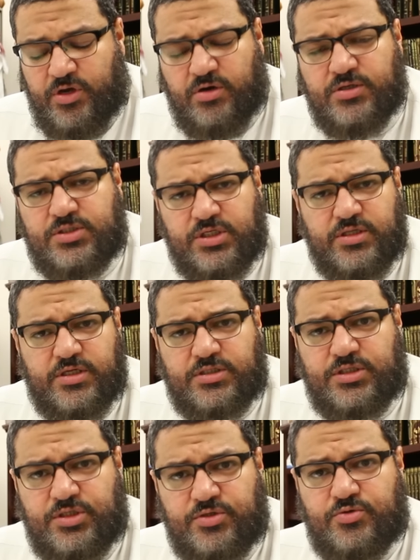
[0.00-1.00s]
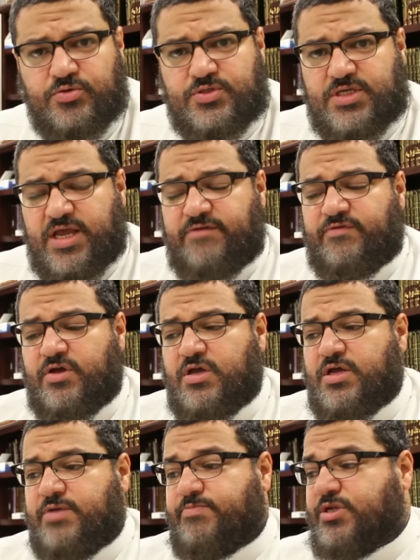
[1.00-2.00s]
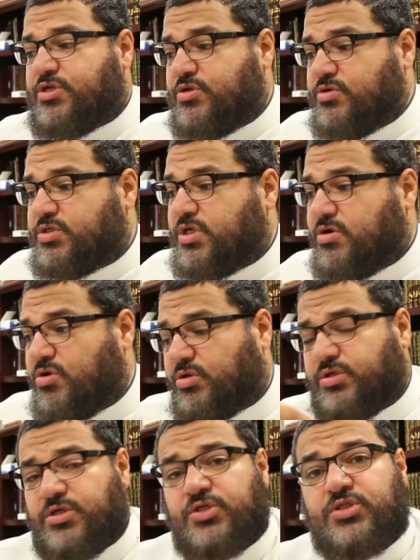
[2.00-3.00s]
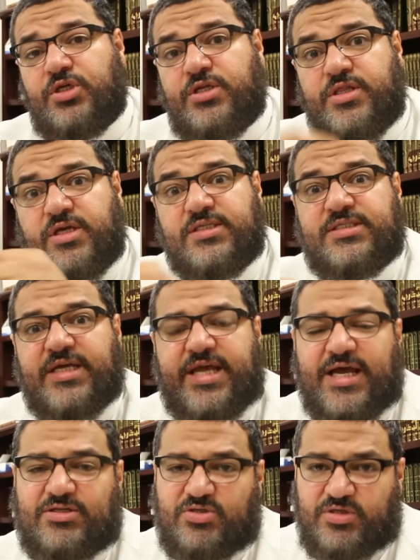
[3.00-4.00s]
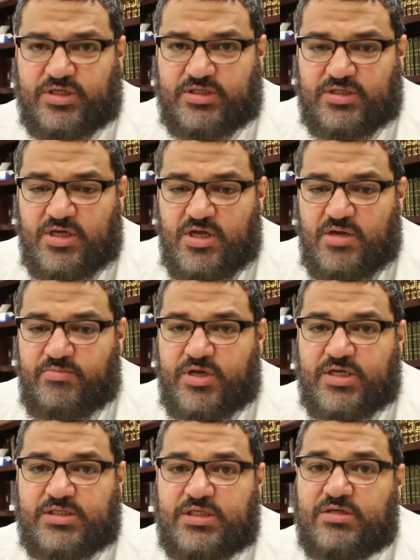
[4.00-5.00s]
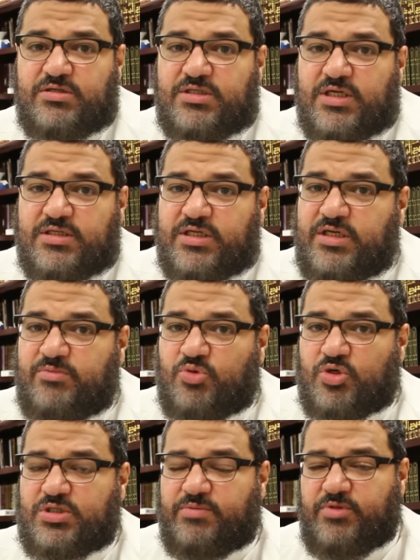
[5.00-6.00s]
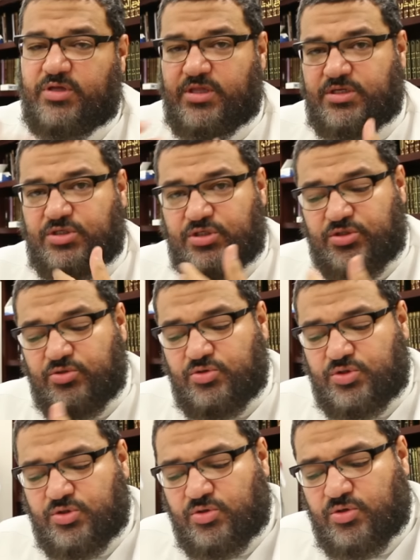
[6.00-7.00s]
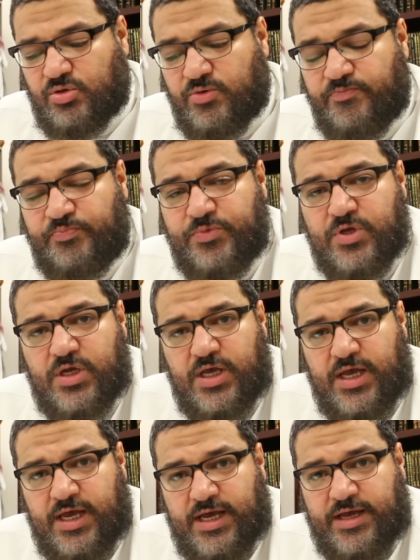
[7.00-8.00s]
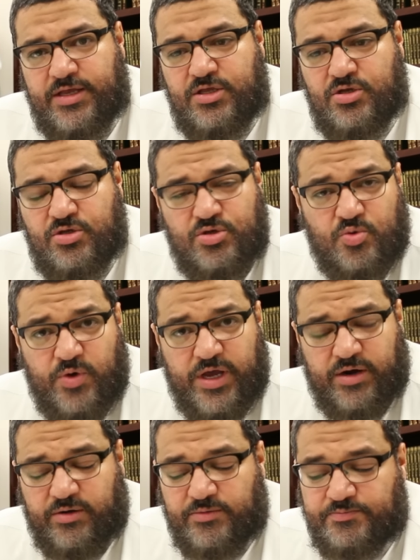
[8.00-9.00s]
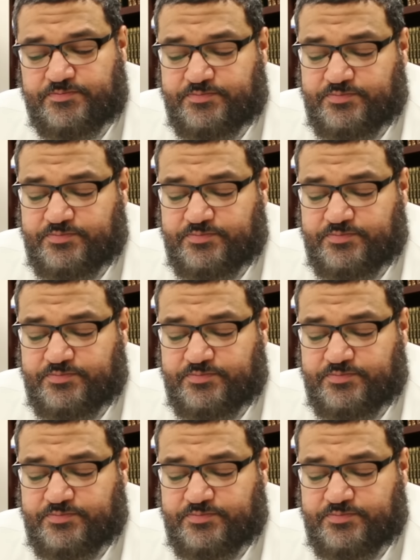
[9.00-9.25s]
currency that you save, but you use the gold instead, there is zakat on it. Because here is not anymore something that you use or you wear.